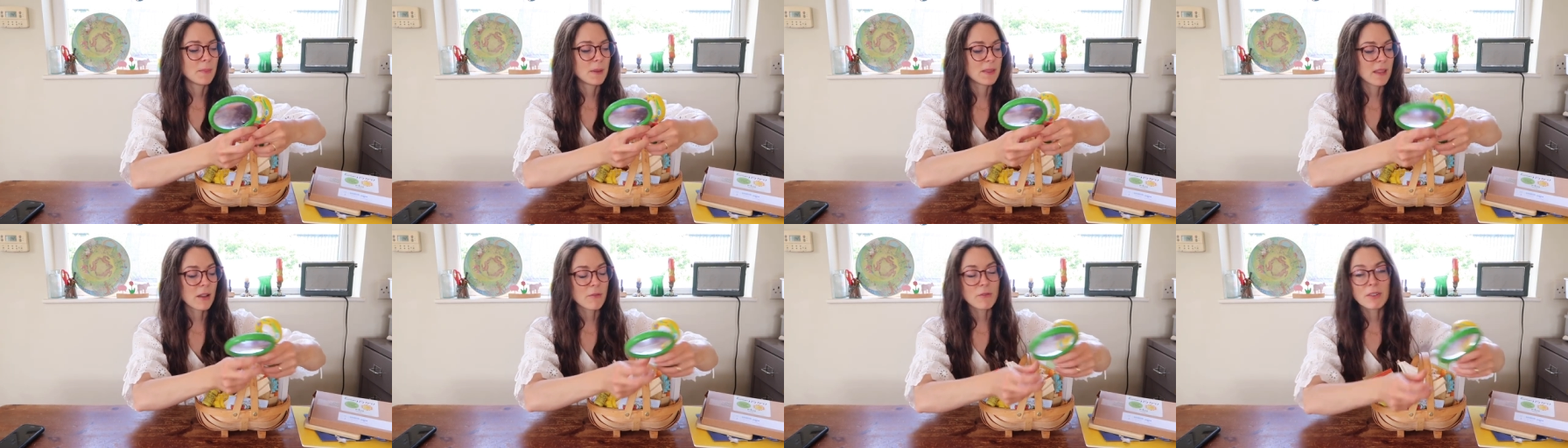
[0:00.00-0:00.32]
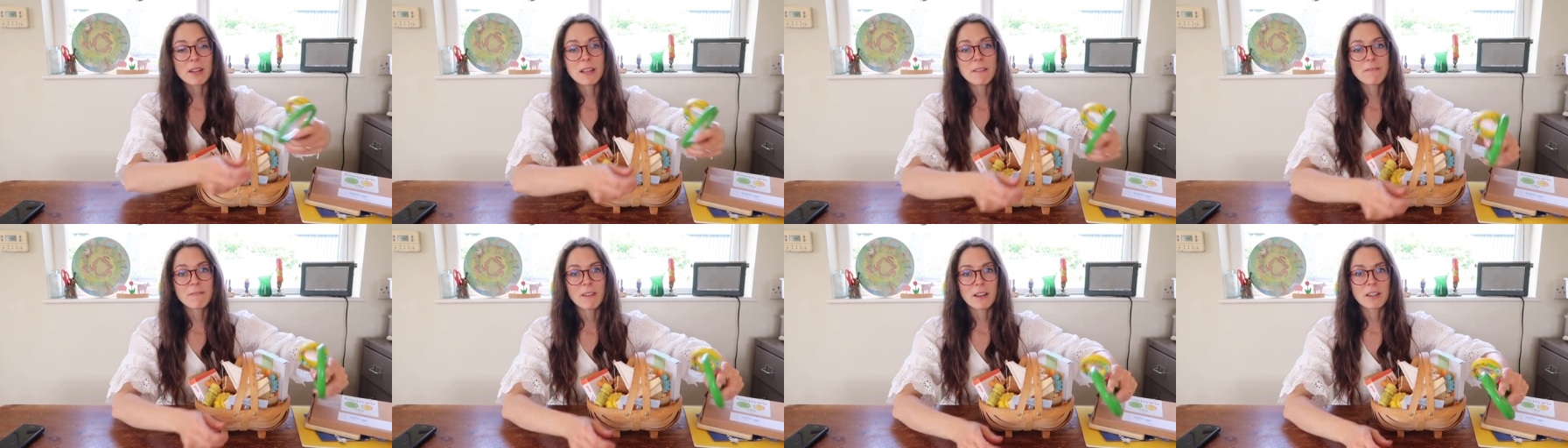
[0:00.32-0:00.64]
but they're
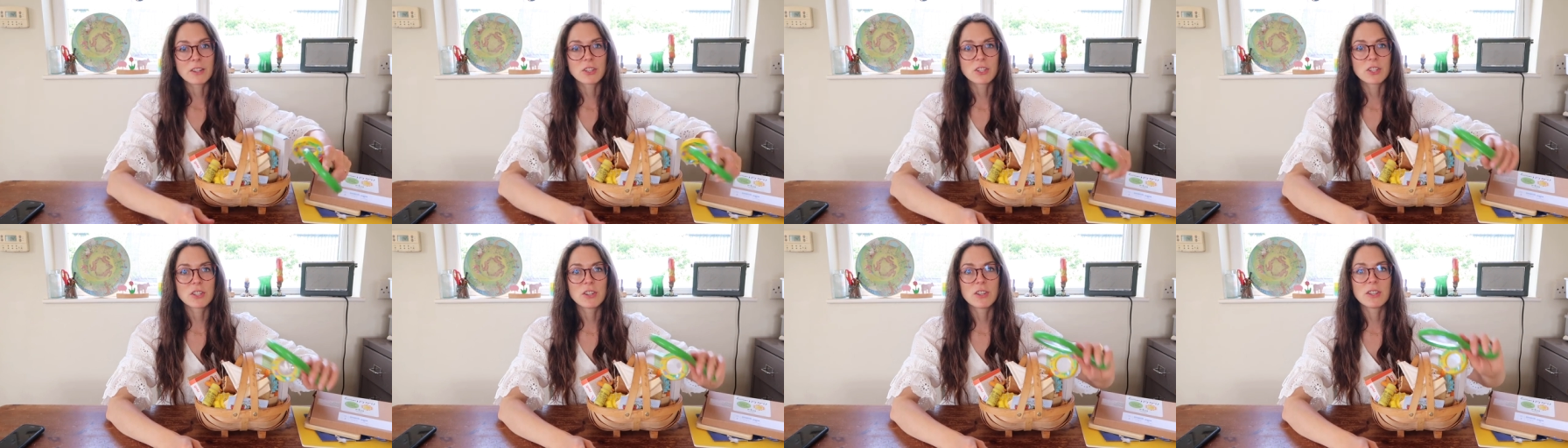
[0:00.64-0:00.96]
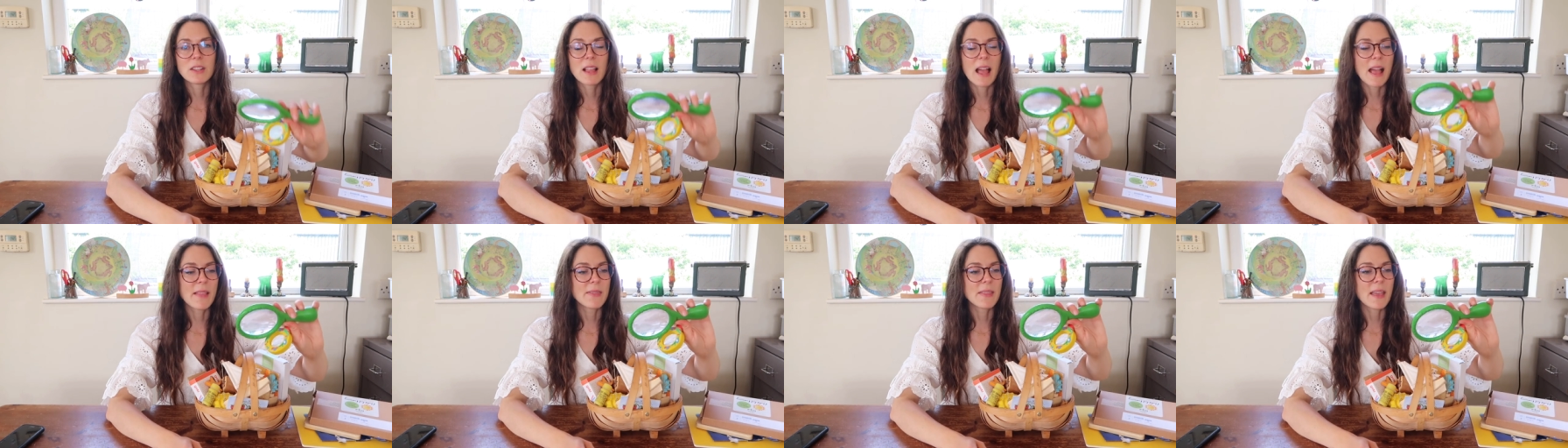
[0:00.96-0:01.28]
really
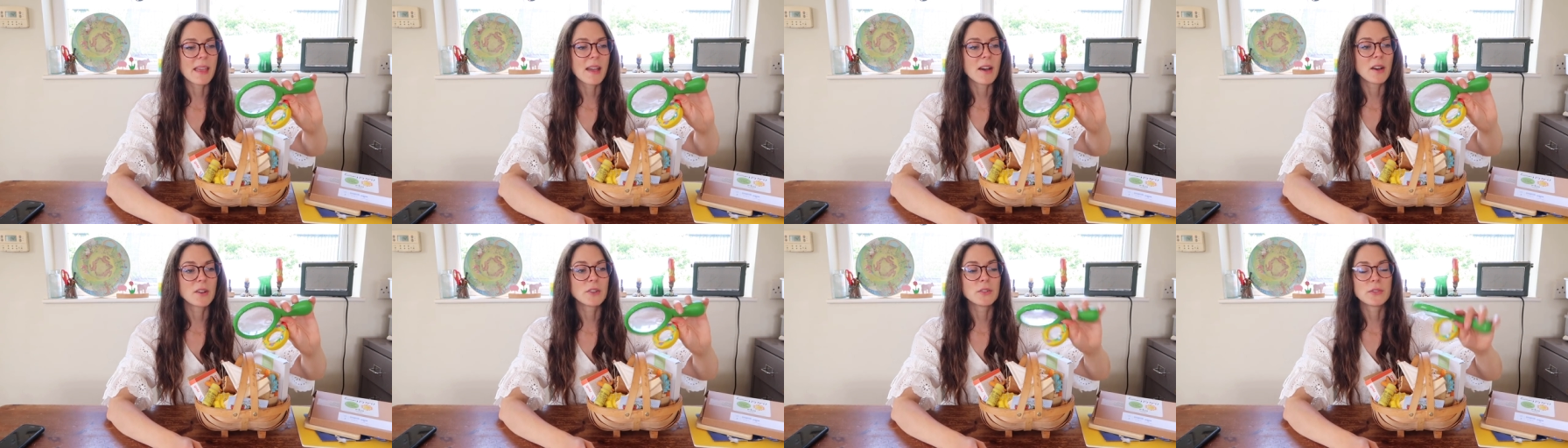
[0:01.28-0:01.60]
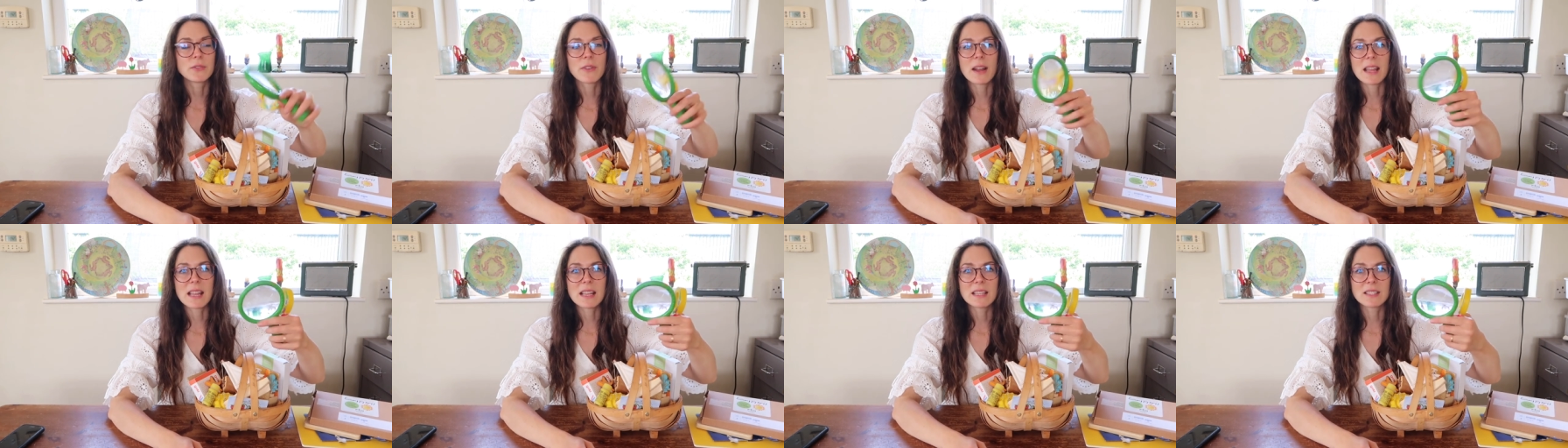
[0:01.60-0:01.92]
functional and they are
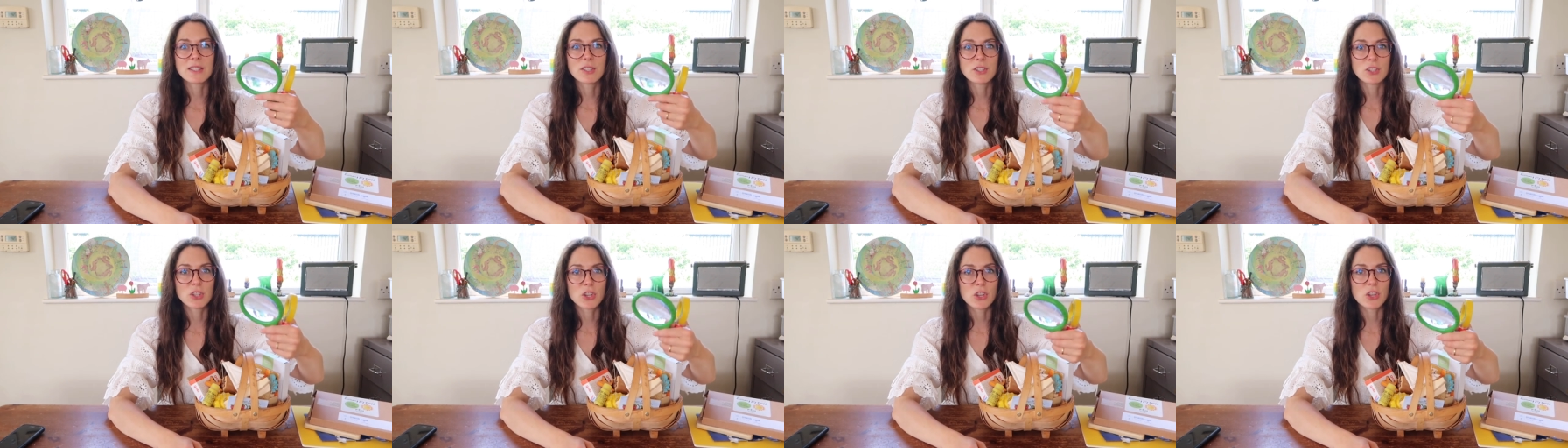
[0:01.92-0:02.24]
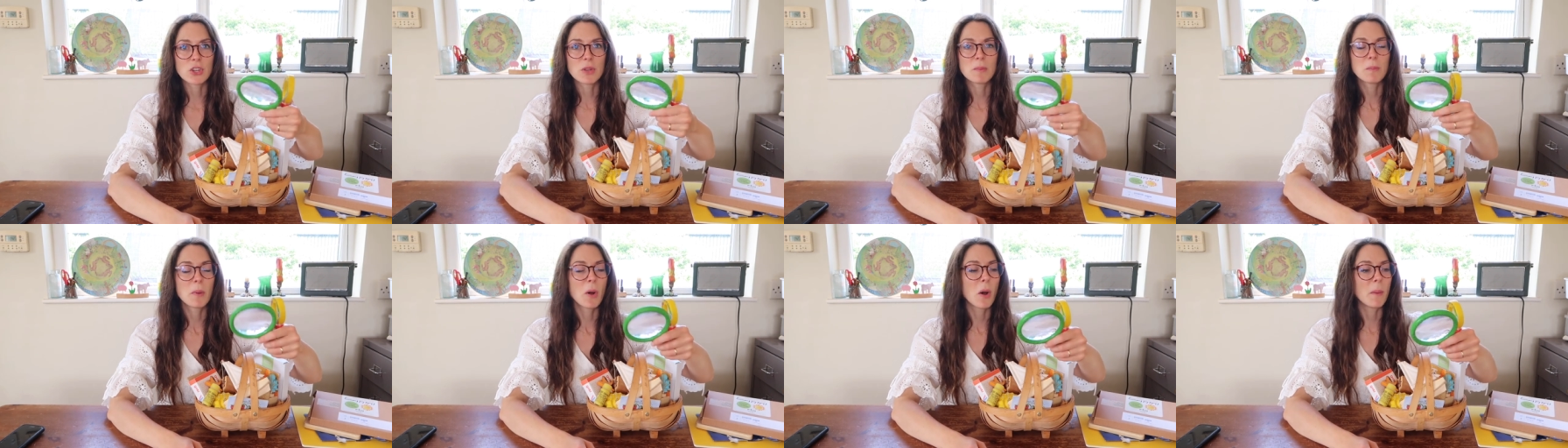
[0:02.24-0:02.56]
great
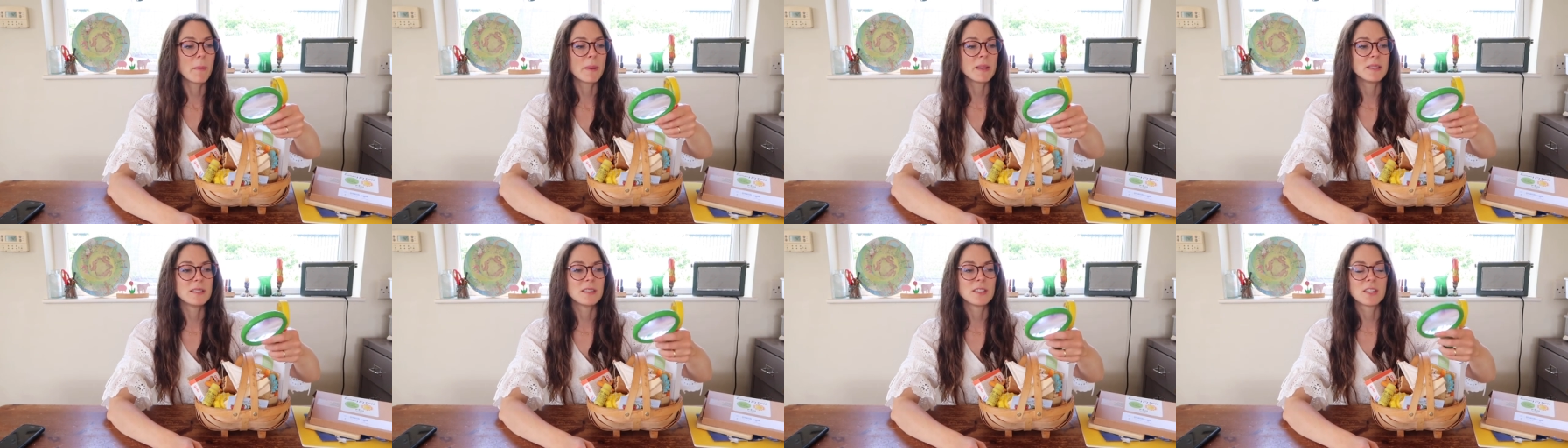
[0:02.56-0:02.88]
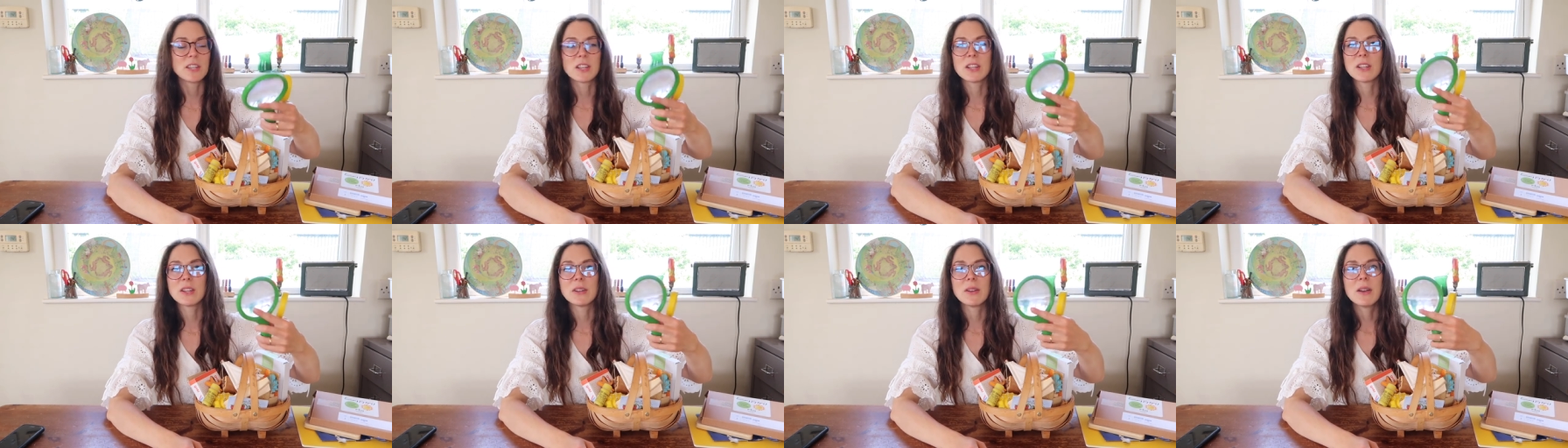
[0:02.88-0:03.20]
to pop
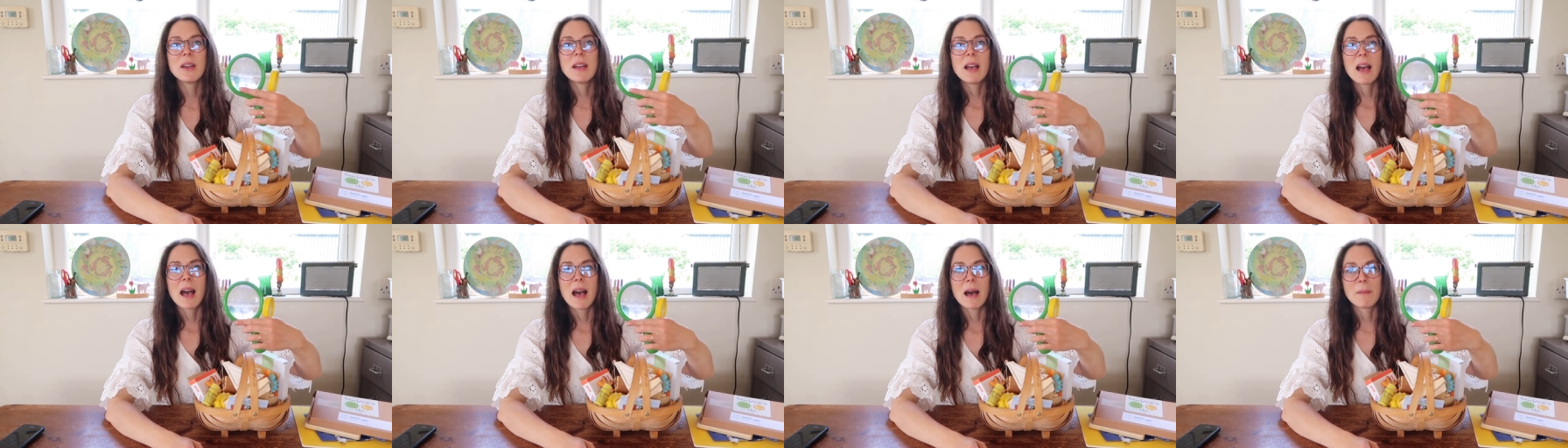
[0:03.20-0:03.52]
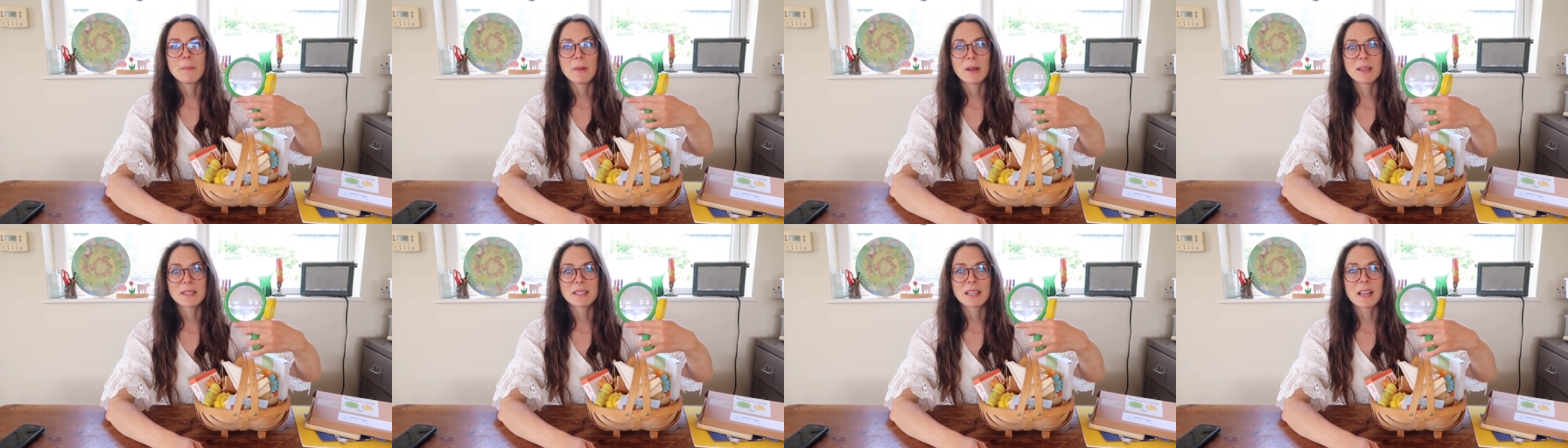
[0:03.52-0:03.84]
into a
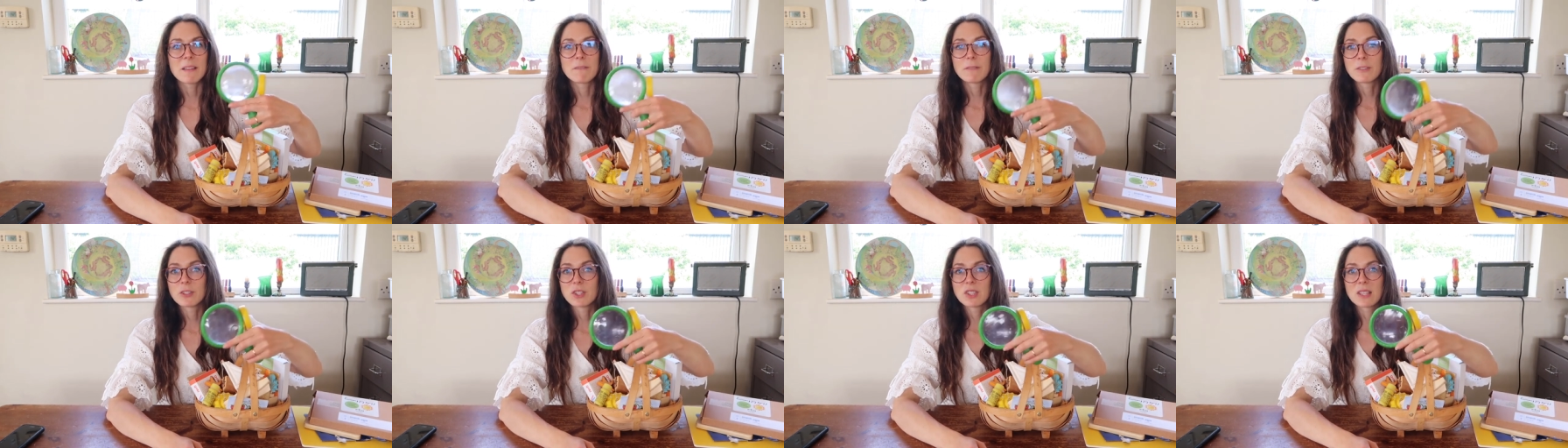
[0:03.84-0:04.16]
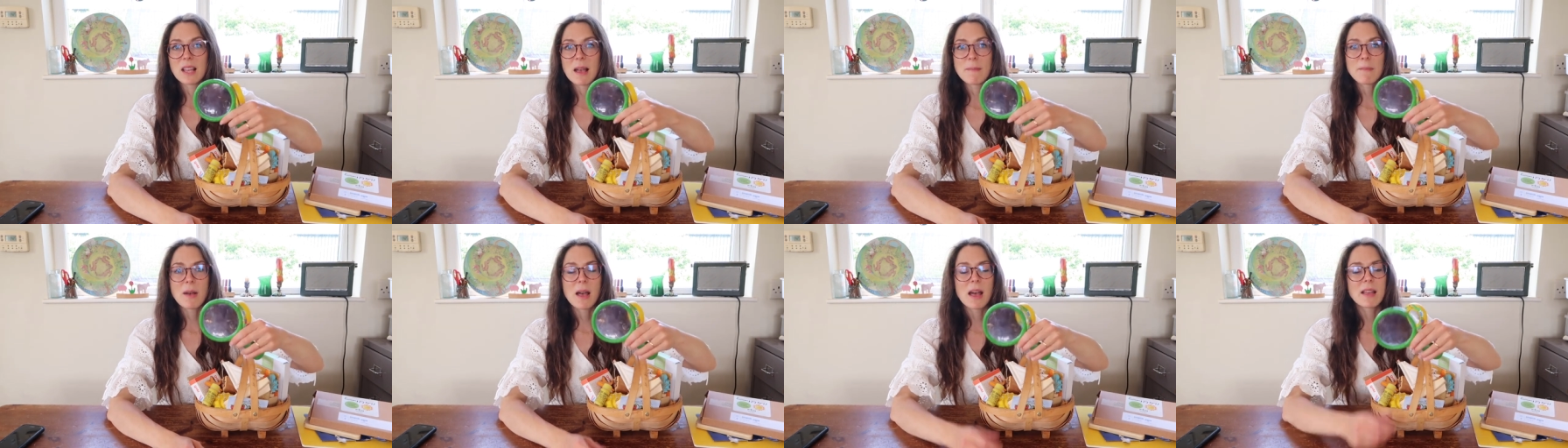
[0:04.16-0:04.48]
basket for
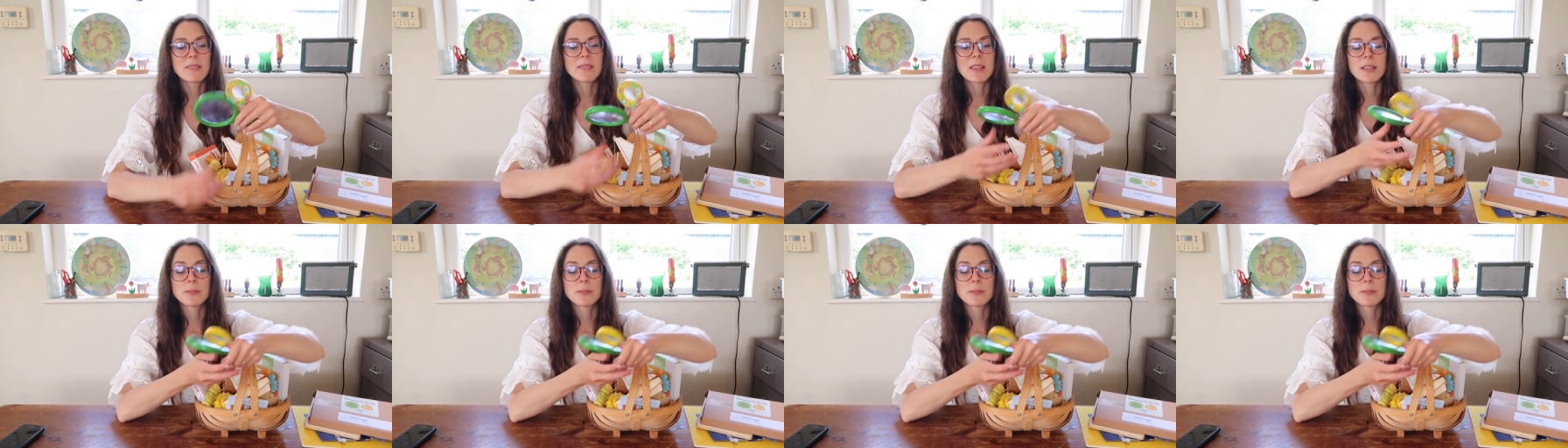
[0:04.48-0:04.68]
summer.